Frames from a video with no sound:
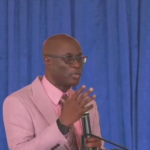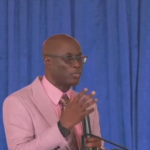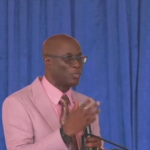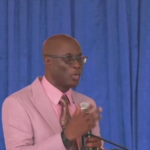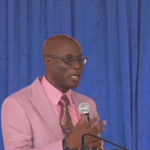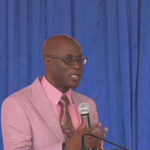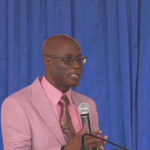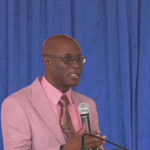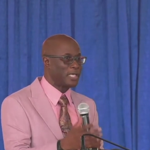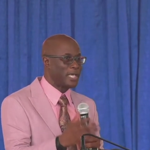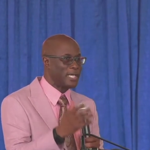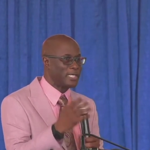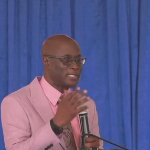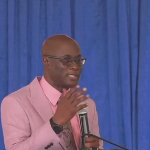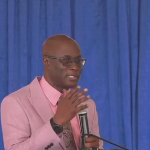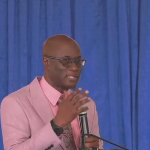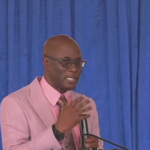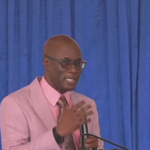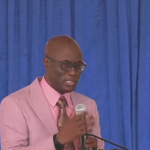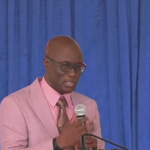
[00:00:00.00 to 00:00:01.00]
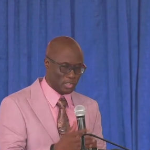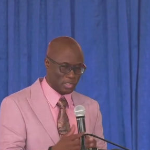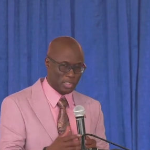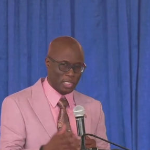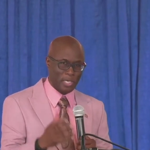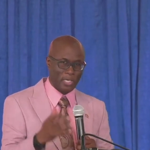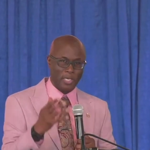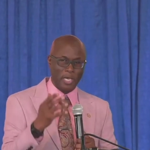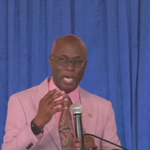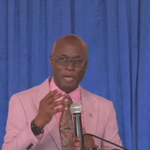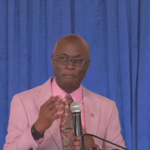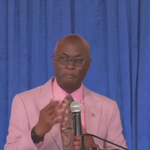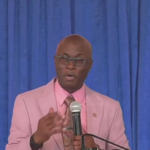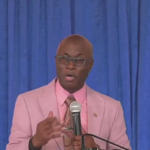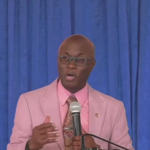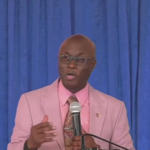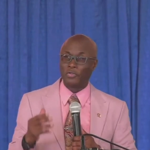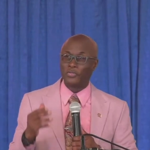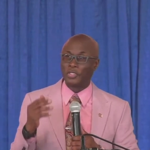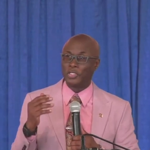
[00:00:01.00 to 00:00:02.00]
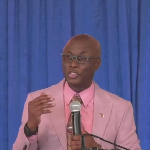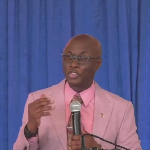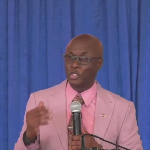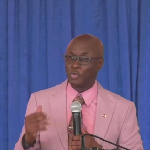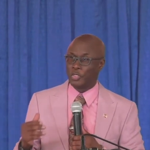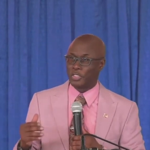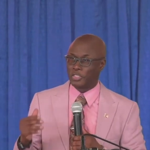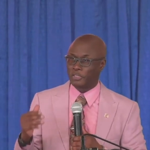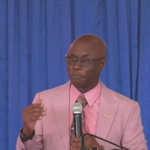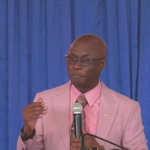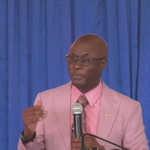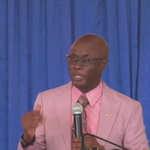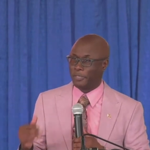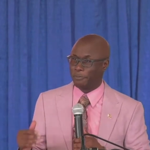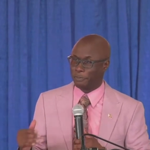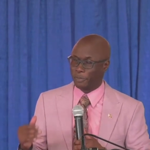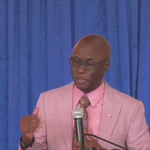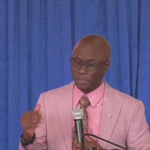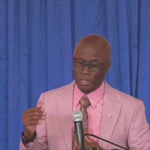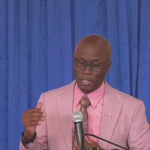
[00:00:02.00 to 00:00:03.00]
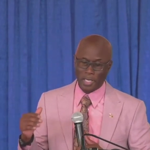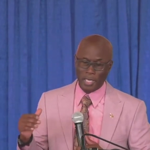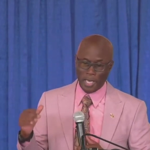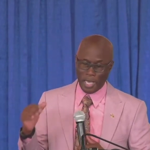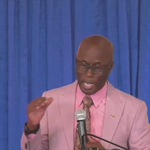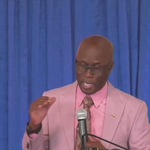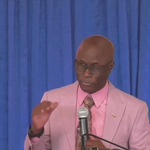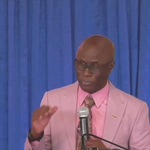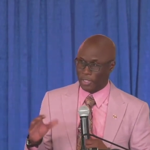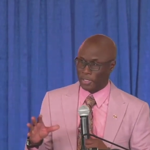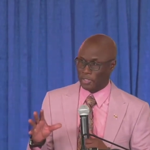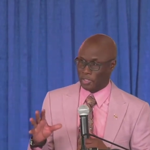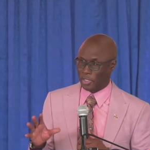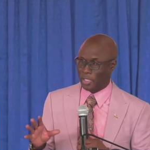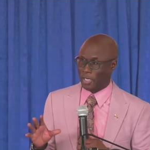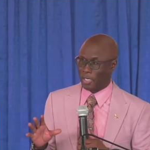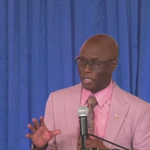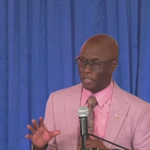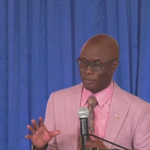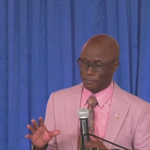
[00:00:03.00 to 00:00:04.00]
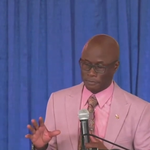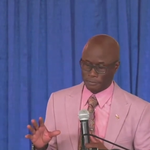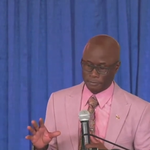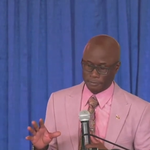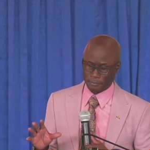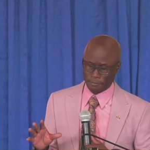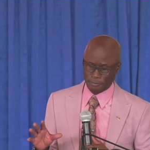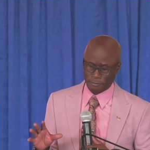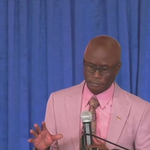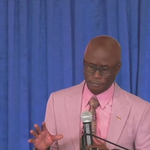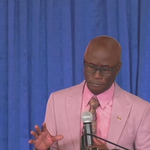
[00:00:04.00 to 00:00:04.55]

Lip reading: that was existing among the Jewish people at that time.